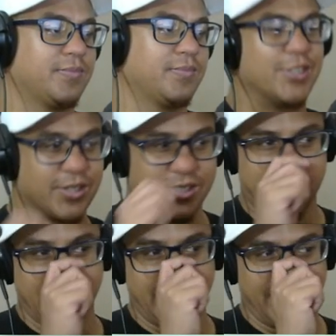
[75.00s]
So
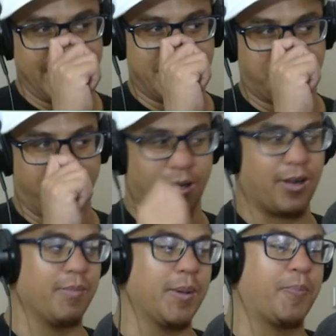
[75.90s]
it's
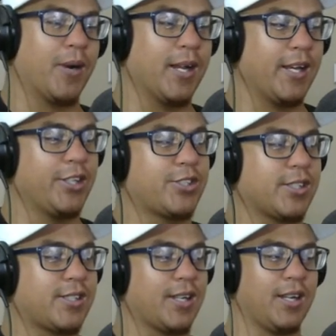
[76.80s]
gonna be pretty
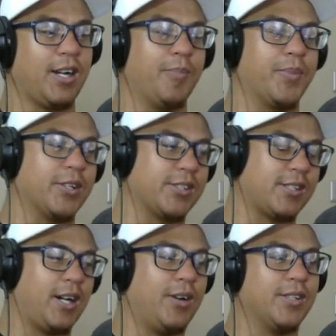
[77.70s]
interesting now, because
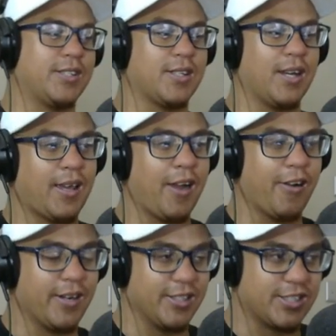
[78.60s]
now it's like
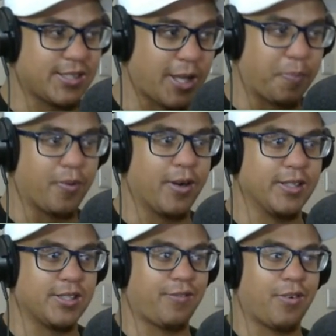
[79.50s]
Eren is
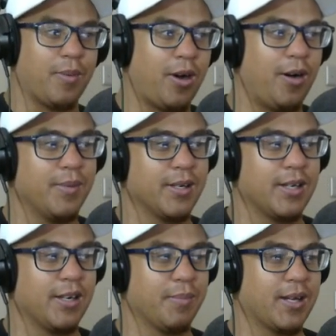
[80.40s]
separated from
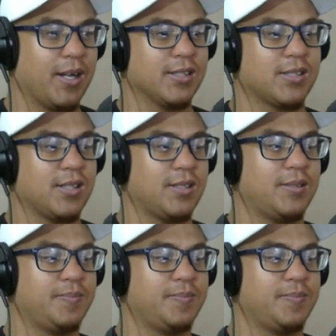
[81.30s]
Armin and Mikasa.